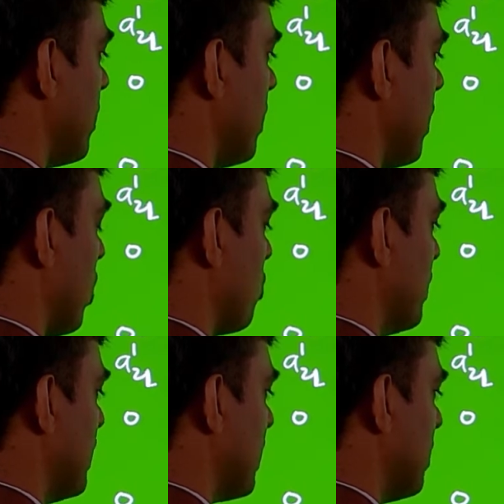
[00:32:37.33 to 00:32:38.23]
how many
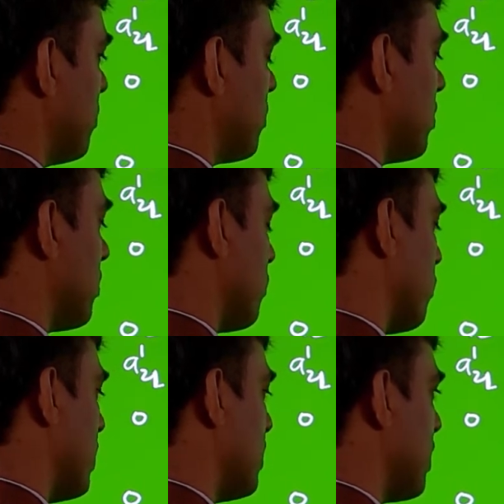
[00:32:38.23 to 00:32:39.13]
times
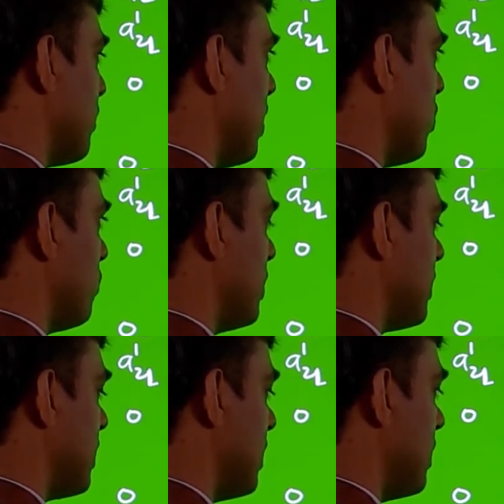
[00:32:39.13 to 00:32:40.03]
original value will
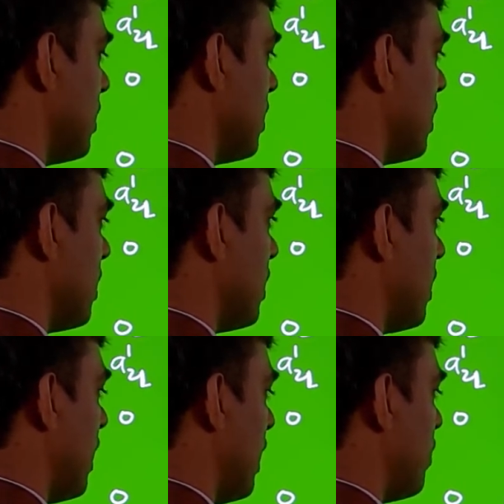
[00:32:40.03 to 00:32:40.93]
change?
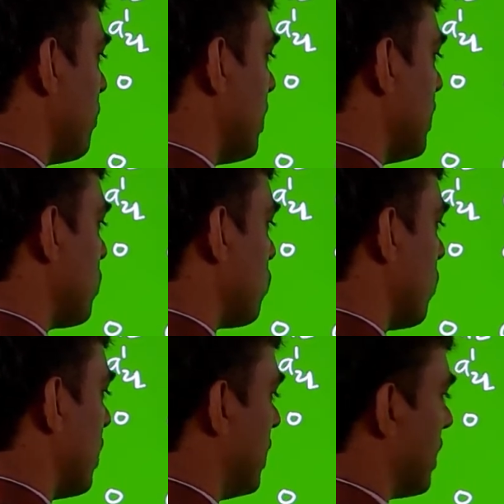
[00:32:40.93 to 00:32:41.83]
N minus
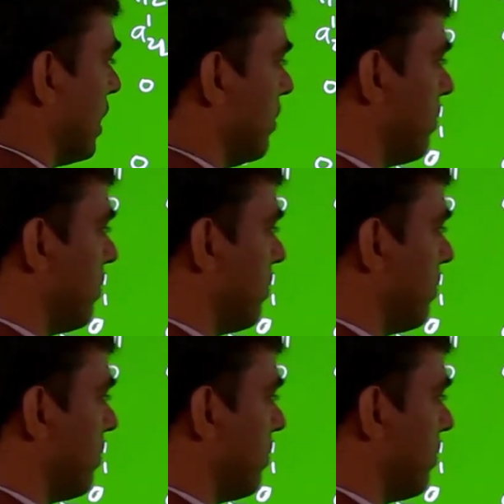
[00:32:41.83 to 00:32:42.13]
1 time.